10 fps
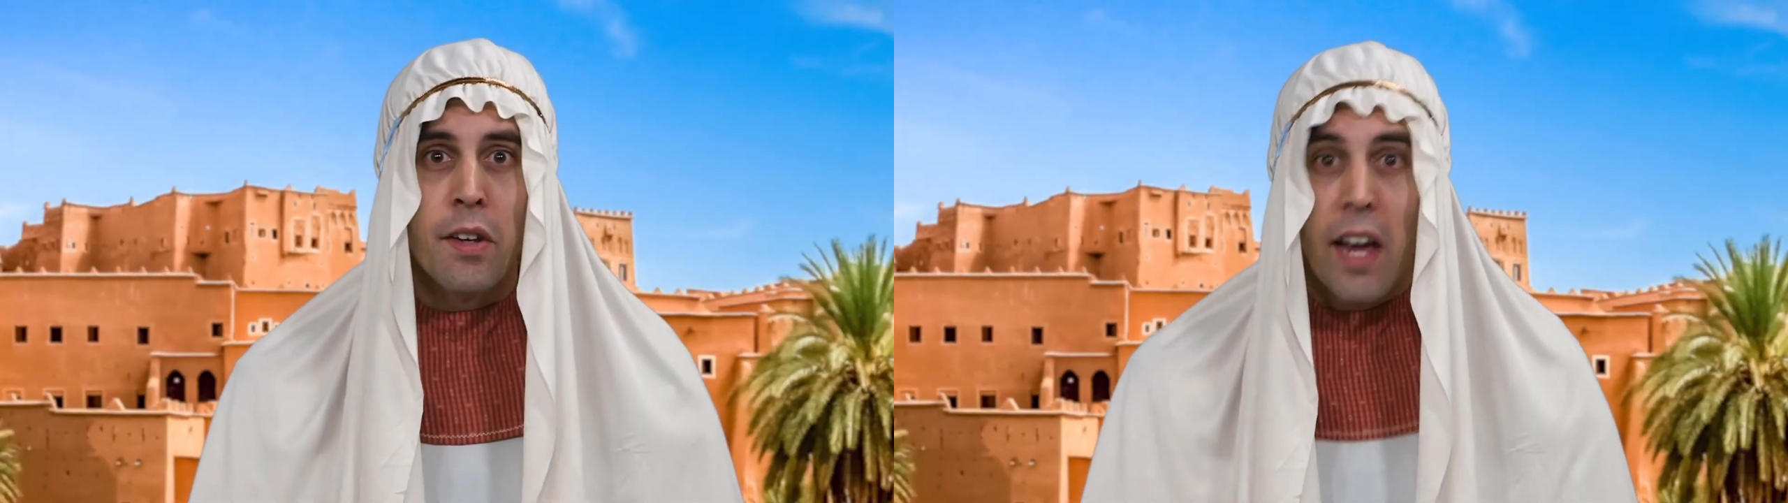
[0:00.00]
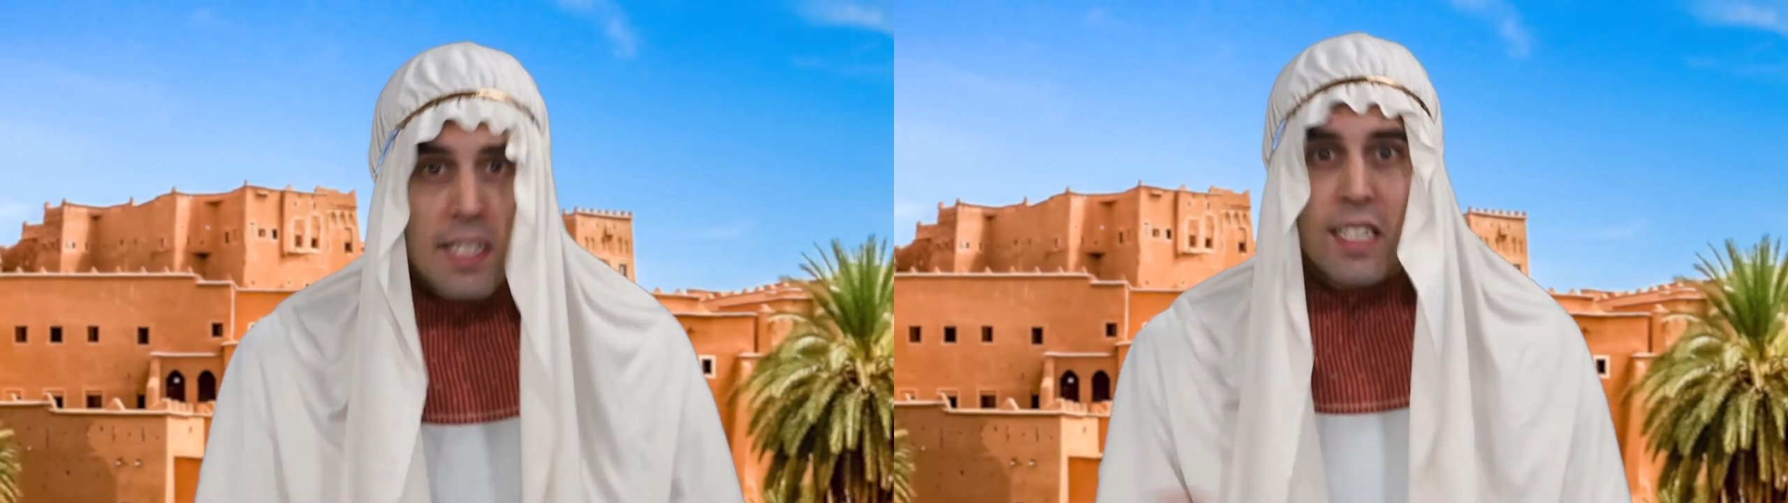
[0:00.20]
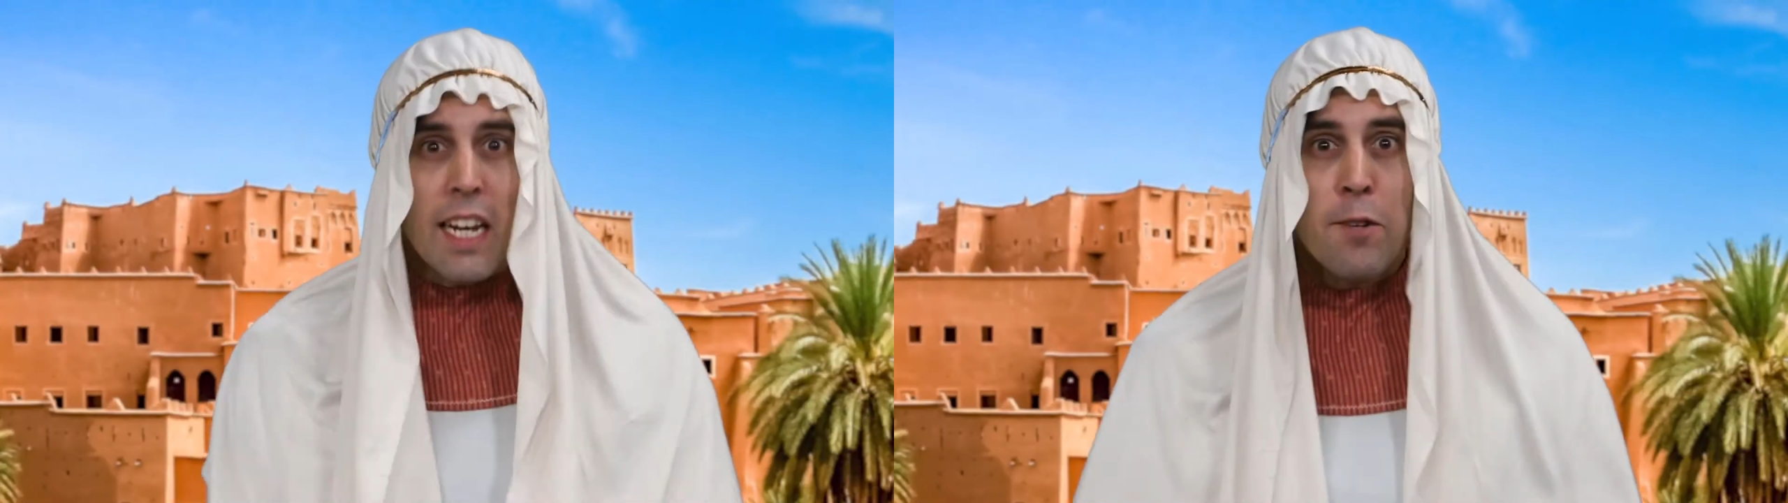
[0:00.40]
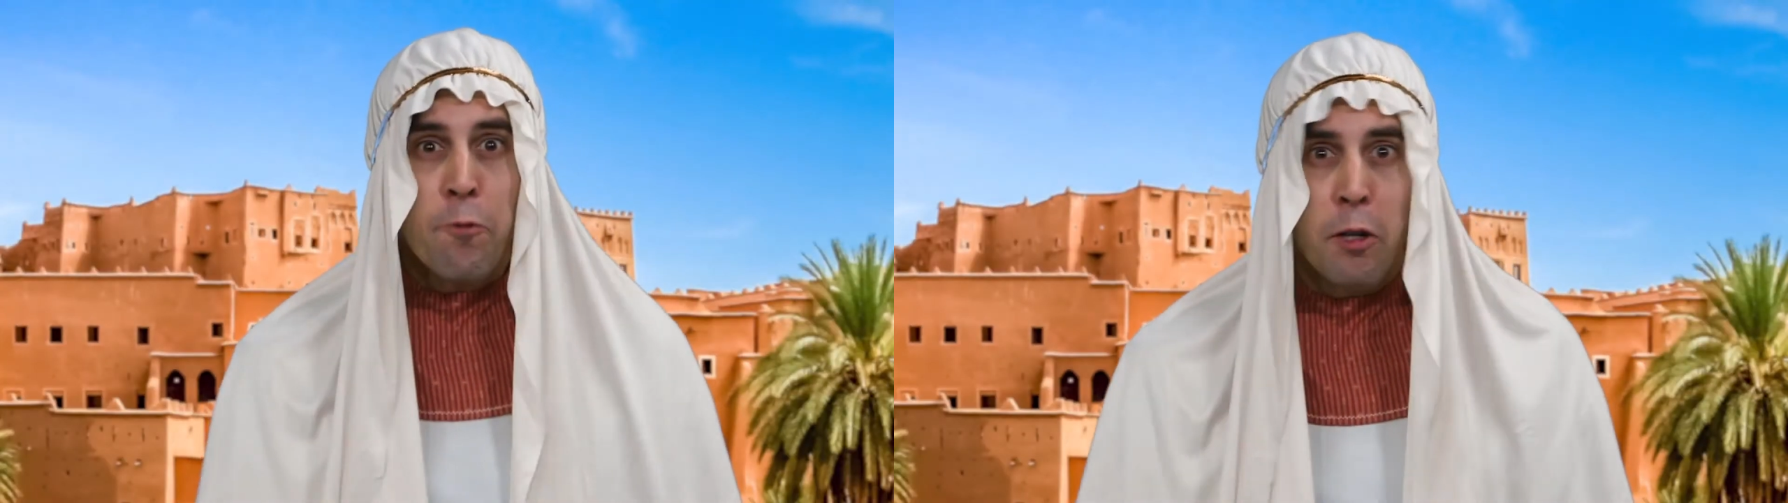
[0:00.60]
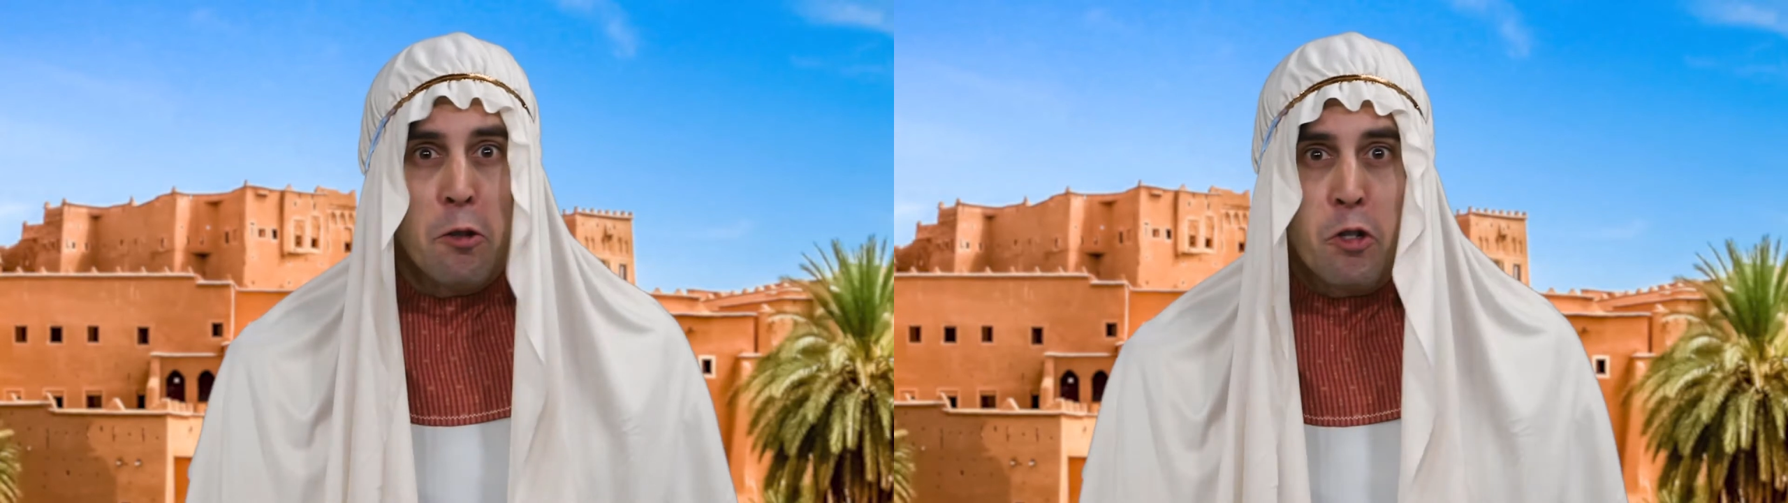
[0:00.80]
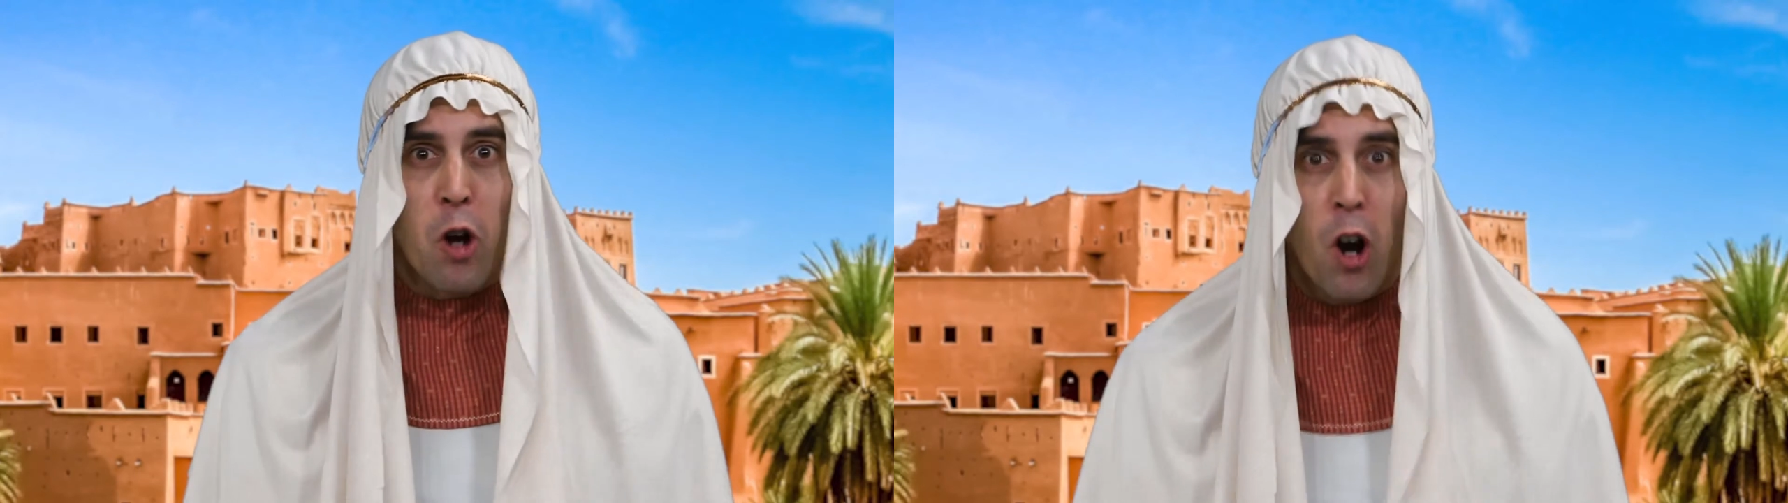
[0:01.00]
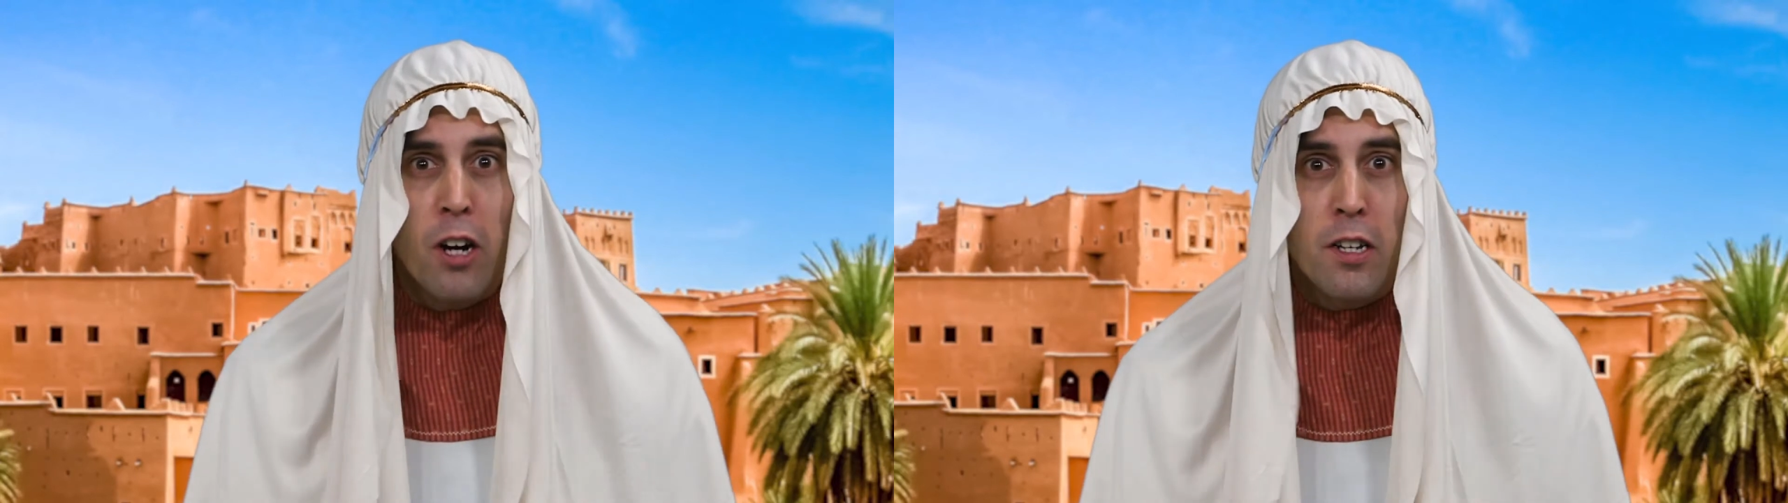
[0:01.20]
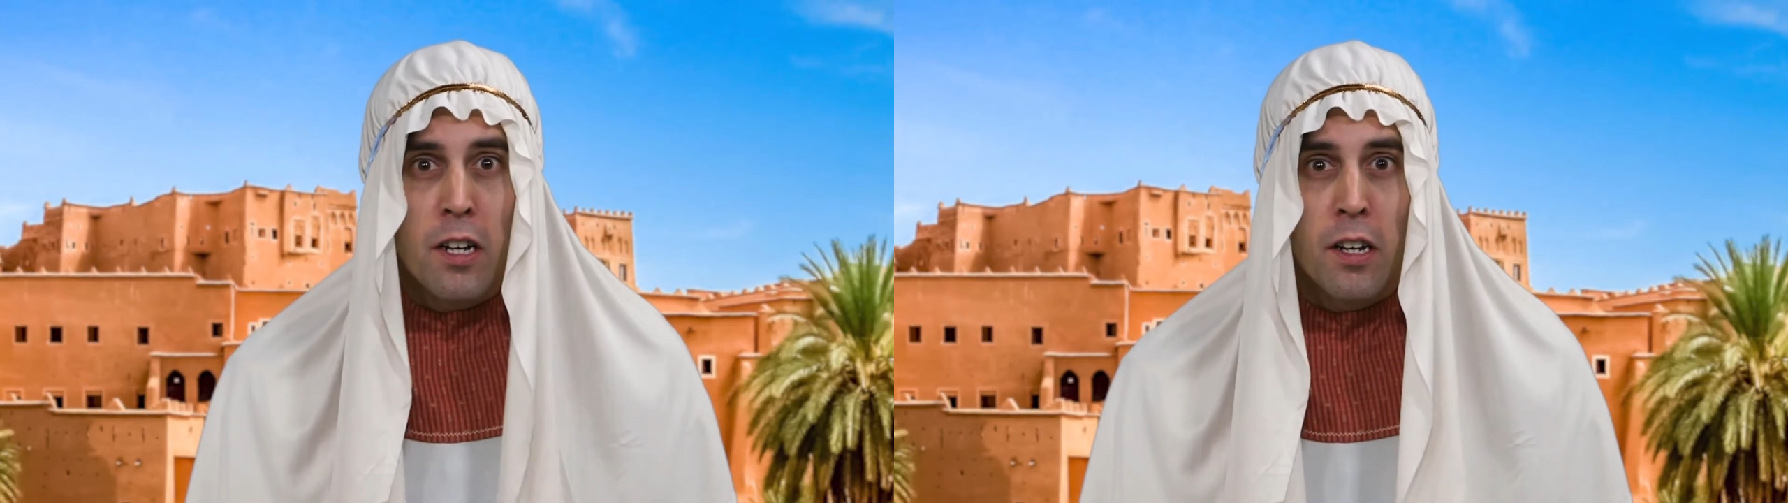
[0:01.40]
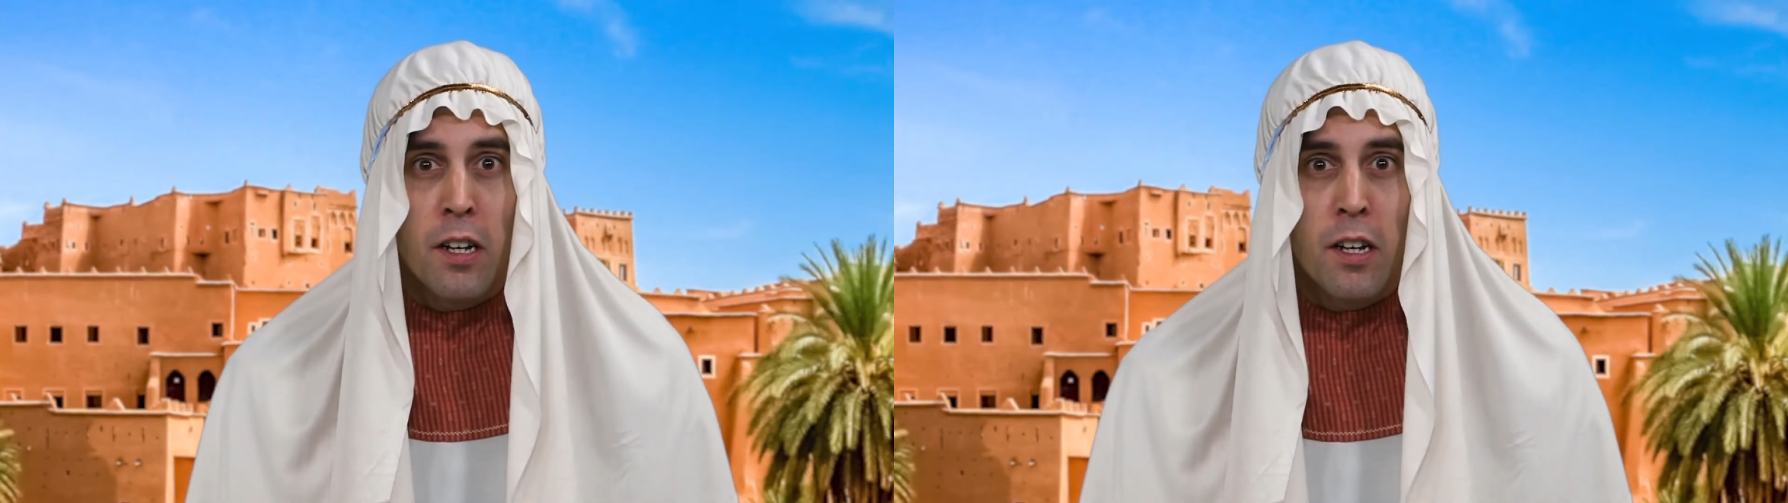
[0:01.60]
Has Satan filled your heart?